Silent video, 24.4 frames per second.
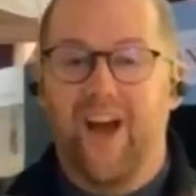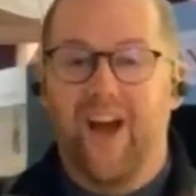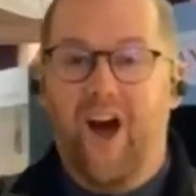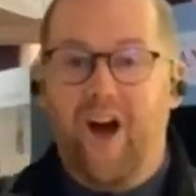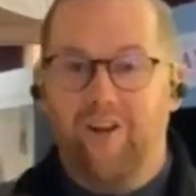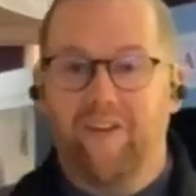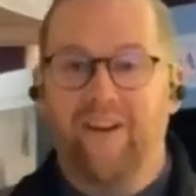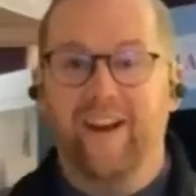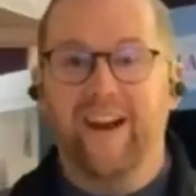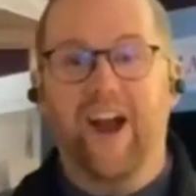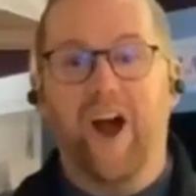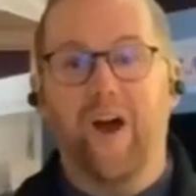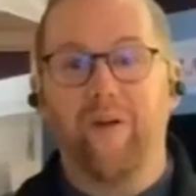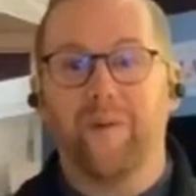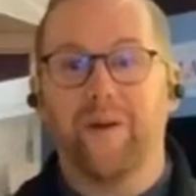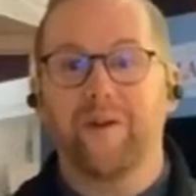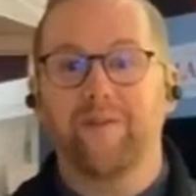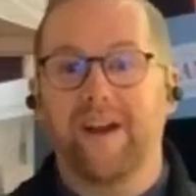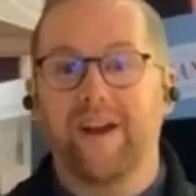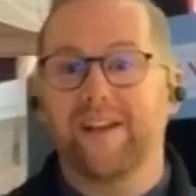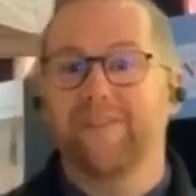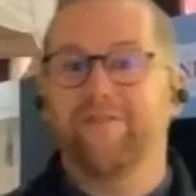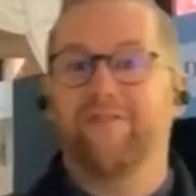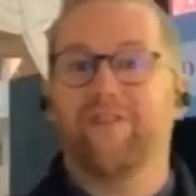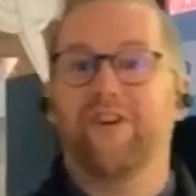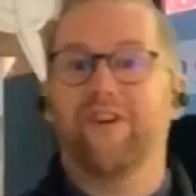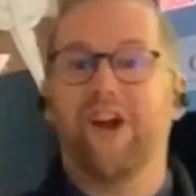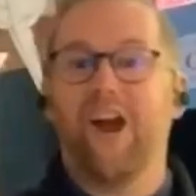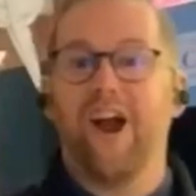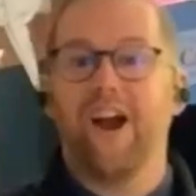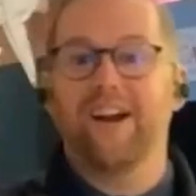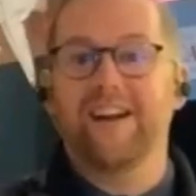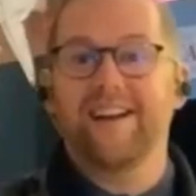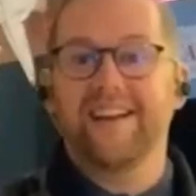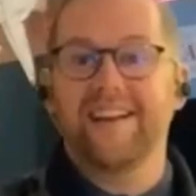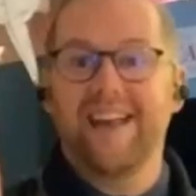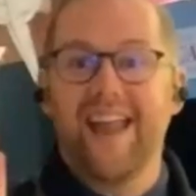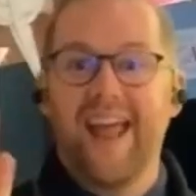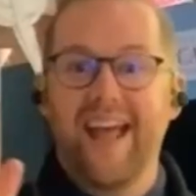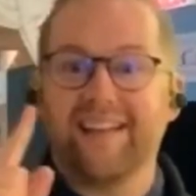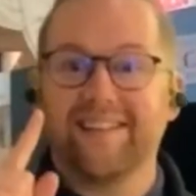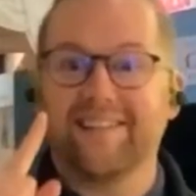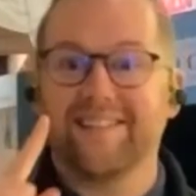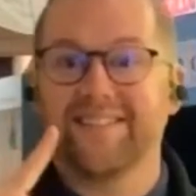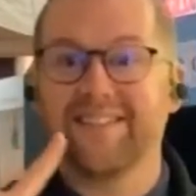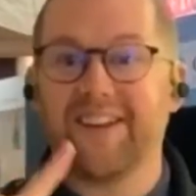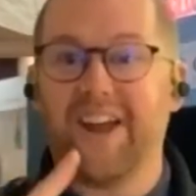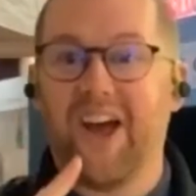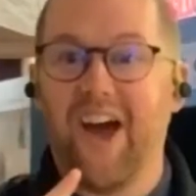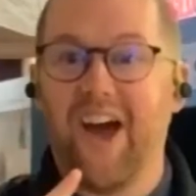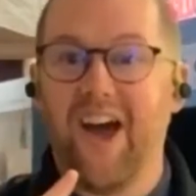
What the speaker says: All right, are we ready for our next